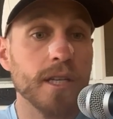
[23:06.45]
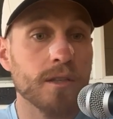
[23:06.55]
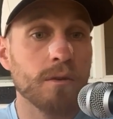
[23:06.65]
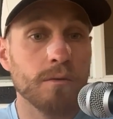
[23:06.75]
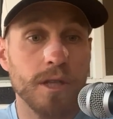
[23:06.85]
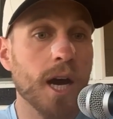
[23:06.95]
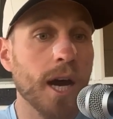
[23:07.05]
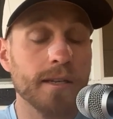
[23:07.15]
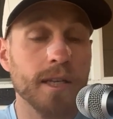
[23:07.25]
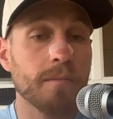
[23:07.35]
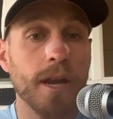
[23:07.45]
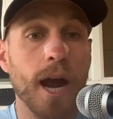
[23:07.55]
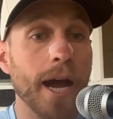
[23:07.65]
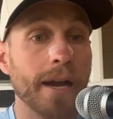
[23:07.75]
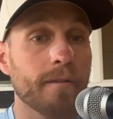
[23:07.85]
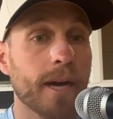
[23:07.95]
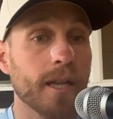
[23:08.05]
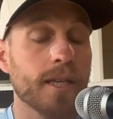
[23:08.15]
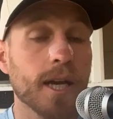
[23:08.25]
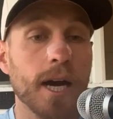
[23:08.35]
So it was the highest up that I'd ever been at
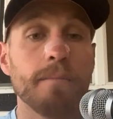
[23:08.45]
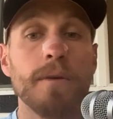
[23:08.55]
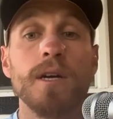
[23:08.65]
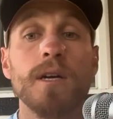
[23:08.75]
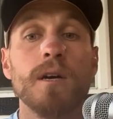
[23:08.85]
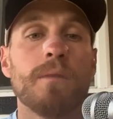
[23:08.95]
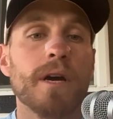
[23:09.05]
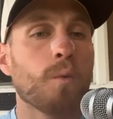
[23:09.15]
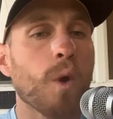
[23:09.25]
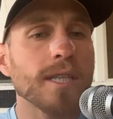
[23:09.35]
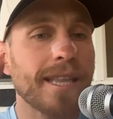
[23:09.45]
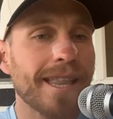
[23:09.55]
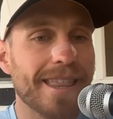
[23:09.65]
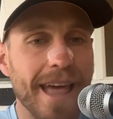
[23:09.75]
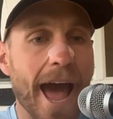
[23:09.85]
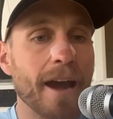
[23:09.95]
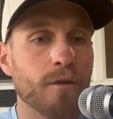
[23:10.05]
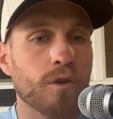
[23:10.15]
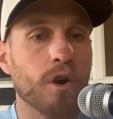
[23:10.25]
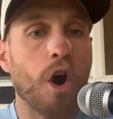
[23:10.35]
the time. But it wasn't that
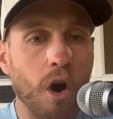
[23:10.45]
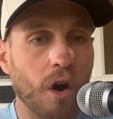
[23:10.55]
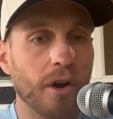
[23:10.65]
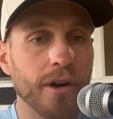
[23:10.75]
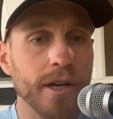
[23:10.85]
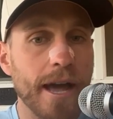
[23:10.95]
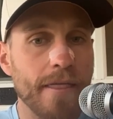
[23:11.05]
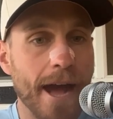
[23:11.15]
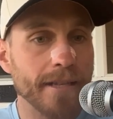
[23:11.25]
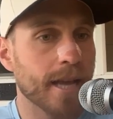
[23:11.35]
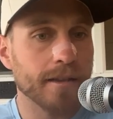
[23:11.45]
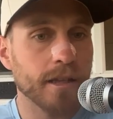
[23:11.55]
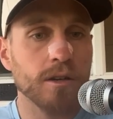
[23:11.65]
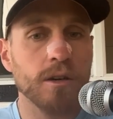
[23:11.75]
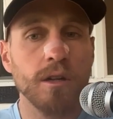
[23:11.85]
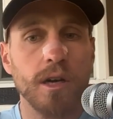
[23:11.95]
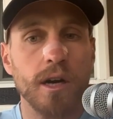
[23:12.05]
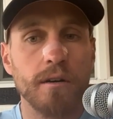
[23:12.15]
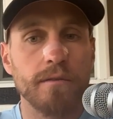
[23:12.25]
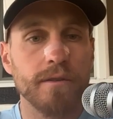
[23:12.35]
hard and that technical
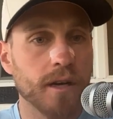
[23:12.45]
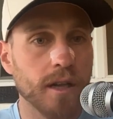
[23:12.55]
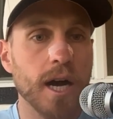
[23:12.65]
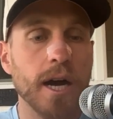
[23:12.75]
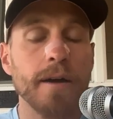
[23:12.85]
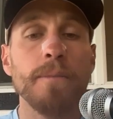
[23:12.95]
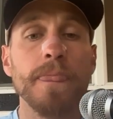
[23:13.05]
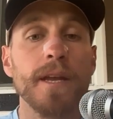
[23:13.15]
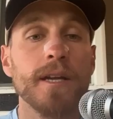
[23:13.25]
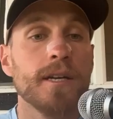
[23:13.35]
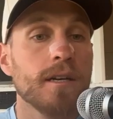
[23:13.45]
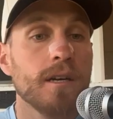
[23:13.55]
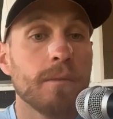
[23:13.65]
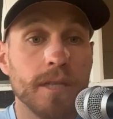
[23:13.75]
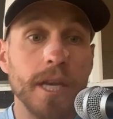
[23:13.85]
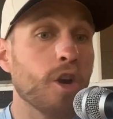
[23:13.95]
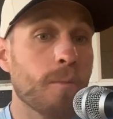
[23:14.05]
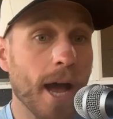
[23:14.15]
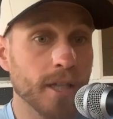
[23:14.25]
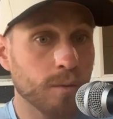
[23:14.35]
of a climb. Mosquito
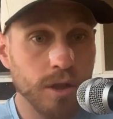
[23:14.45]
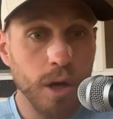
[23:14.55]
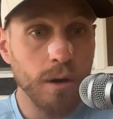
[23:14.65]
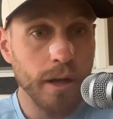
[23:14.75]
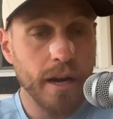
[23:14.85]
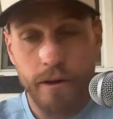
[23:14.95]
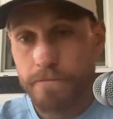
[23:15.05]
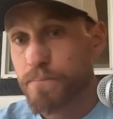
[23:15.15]
Pass was totally different.